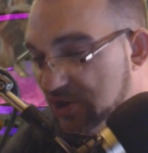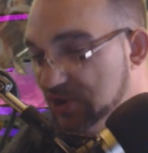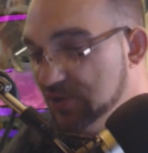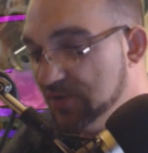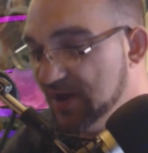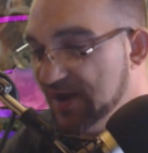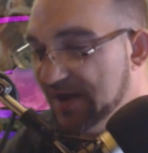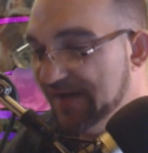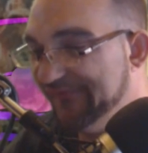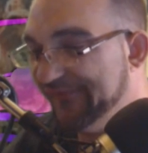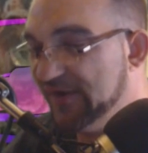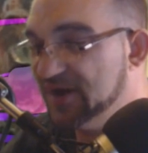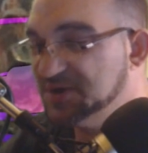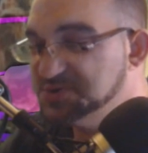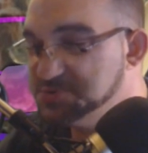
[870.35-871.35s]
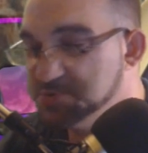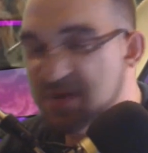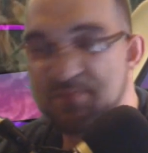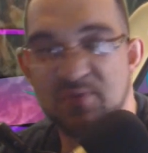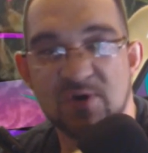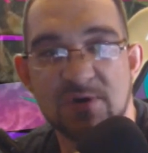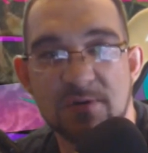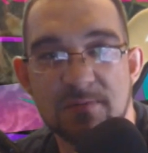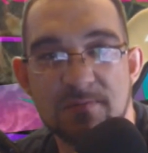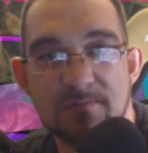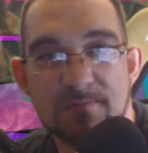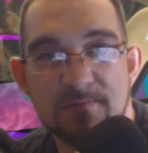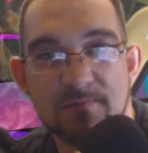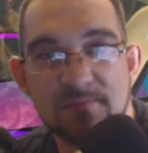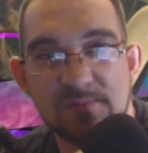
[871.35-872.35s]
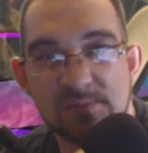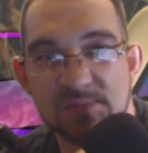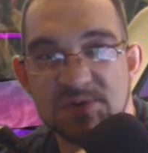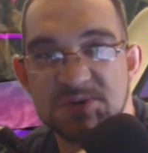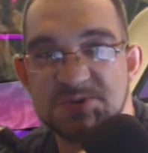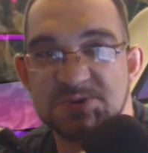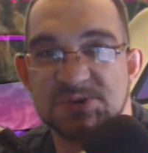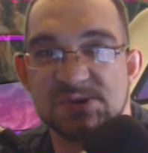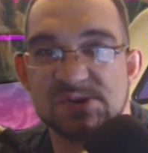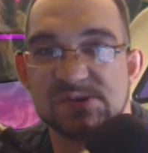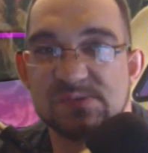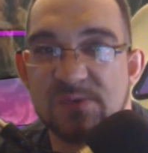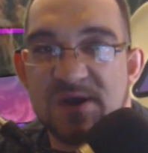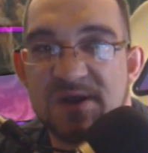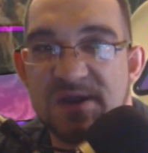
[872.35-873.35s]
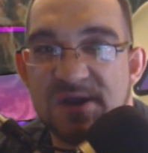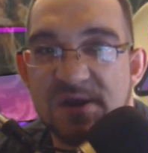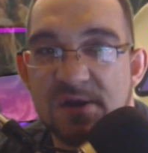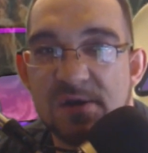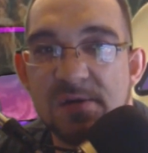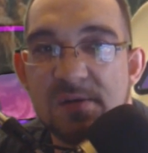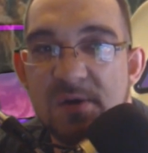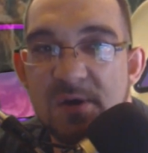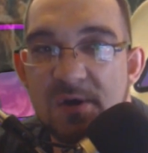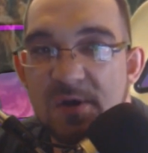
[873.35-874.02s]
You have a dripper, which is right here,